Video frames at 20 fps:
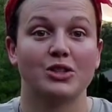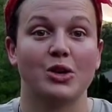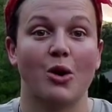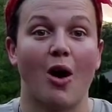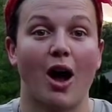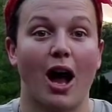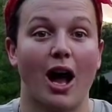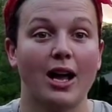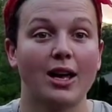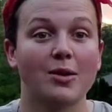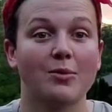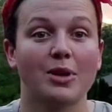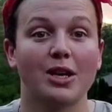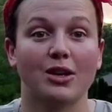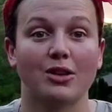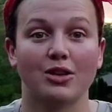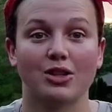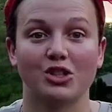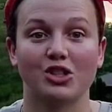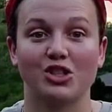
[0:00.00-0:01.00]
So I am
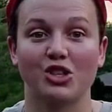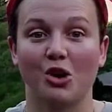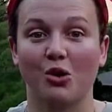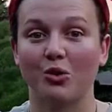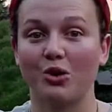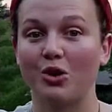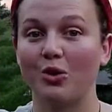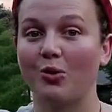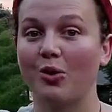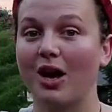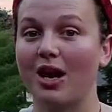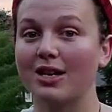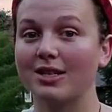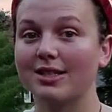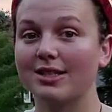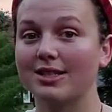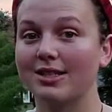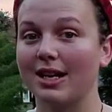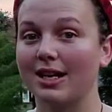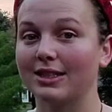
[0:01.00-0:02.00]
here to show you
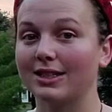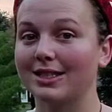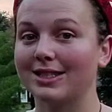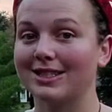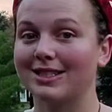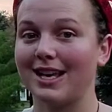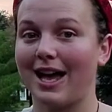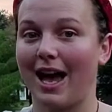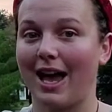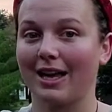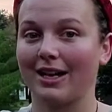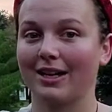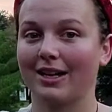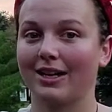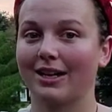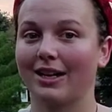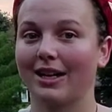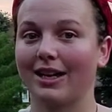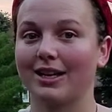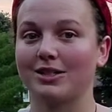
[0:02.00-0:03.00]
a sunset.
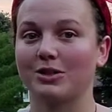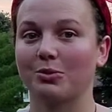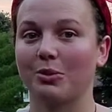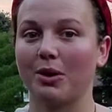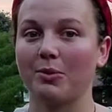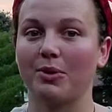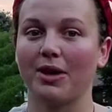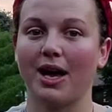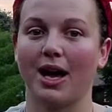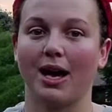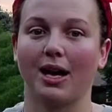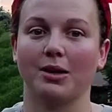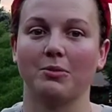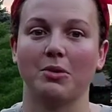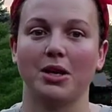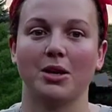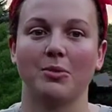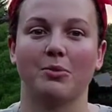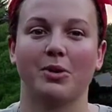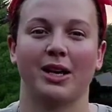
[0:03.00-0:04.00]
It's right
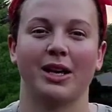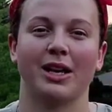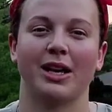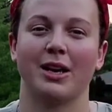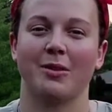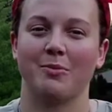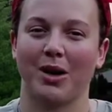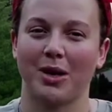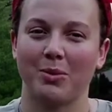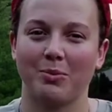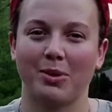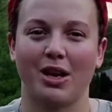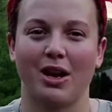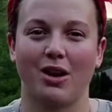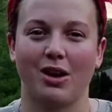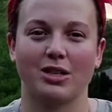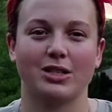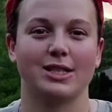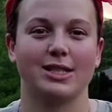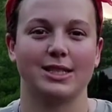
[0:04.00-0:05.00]
behind me, but it might be
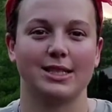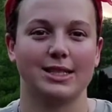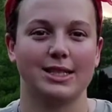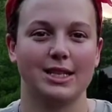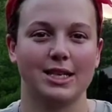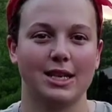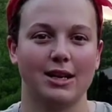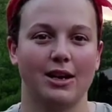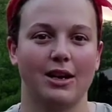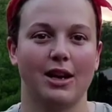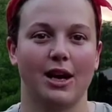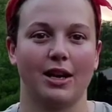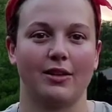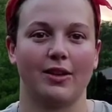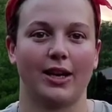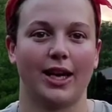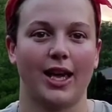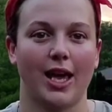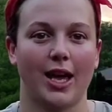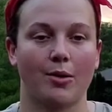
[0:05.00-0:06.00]
hard to see
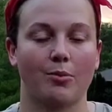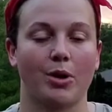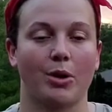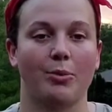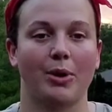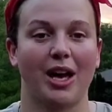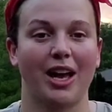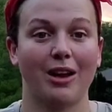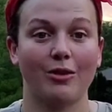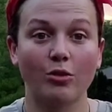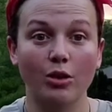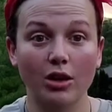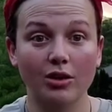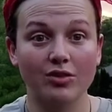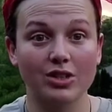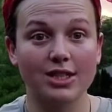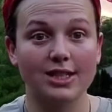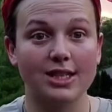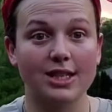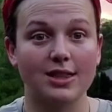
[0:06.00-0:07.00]
on the camera. But have you
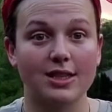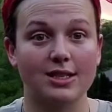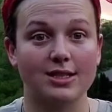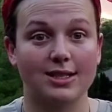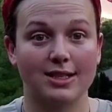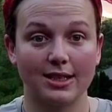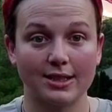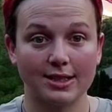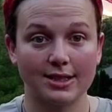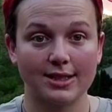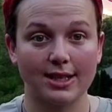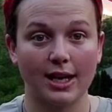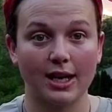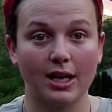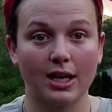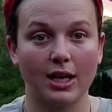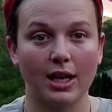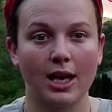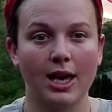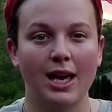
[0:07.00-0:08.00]
ever seen the
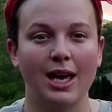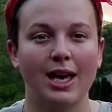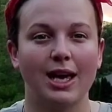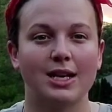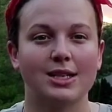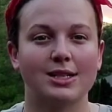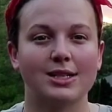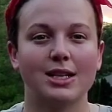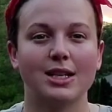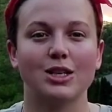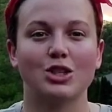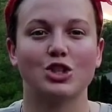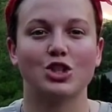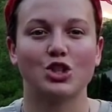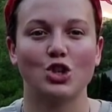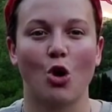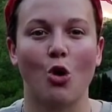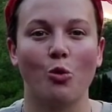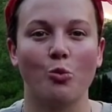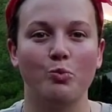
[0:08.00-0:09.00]
sunset? Isn't it
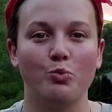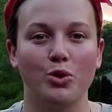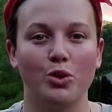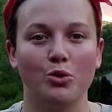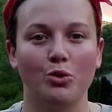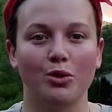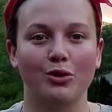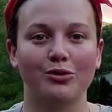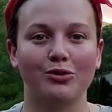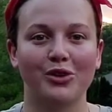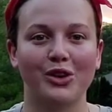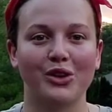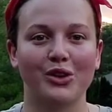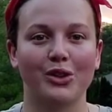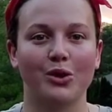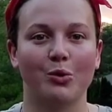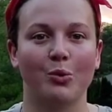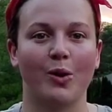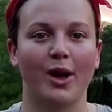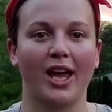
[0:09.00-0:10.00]
so
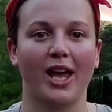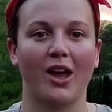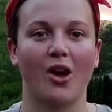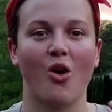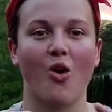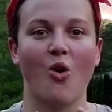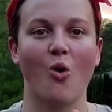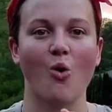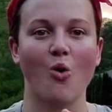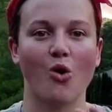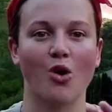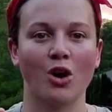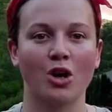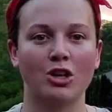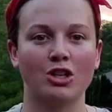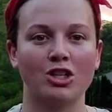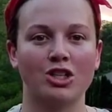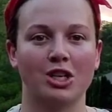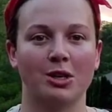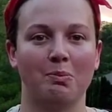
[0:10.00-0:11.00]
beautiful the way
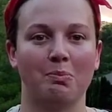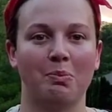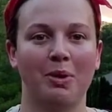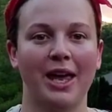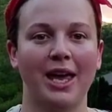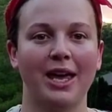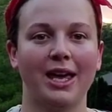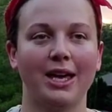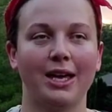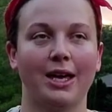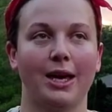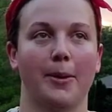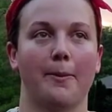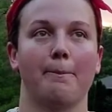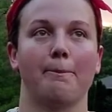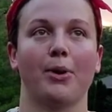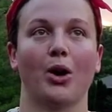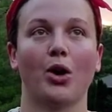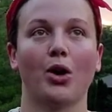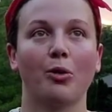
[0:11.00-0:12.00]
orange and pink
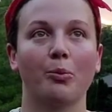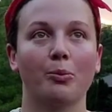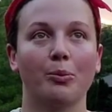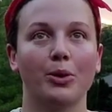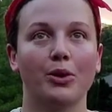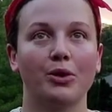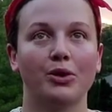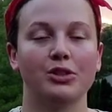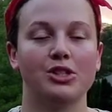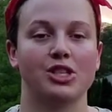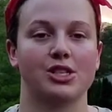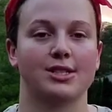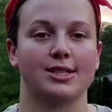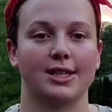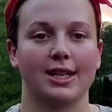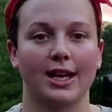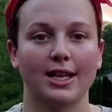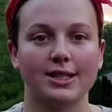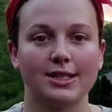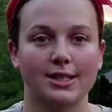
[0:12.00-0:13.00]
and purple
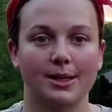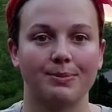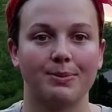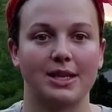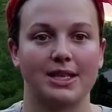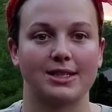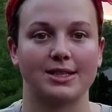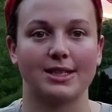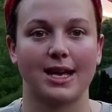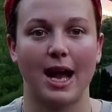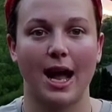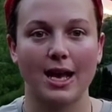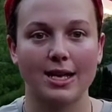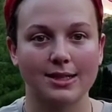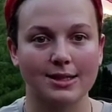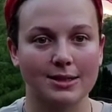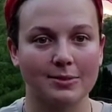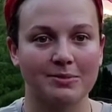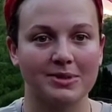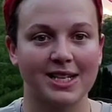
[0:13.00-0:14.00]
just lights up the
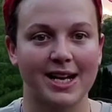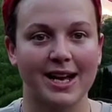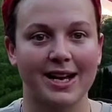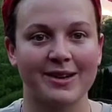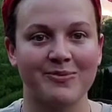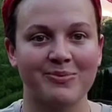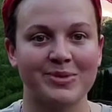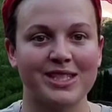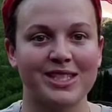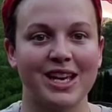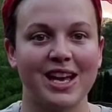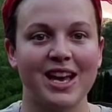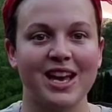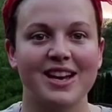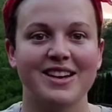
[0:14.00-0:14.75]
sky sometimes?